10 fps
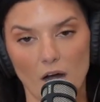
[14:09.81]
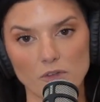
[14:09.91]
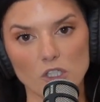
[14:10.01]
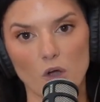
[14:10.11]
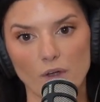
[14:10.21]
I
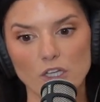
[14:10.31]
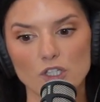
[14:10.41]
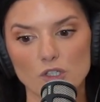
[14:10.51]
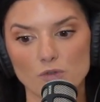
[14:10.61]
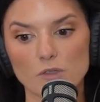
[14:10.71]
was going
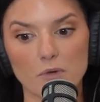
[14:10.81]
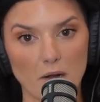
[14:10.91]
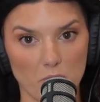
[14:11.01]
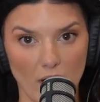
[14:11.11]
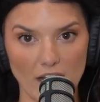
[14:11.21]
to
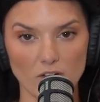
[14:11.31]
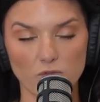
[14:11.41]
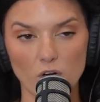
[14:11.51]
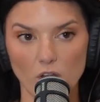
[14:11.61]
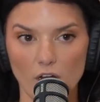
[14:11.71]
spring break in
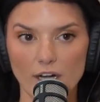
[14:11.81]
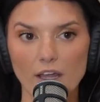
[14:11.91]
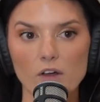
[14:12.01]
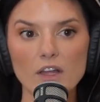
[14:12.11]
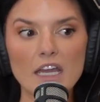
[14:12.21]
Fort
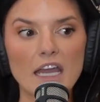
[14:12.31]
Lauderdale,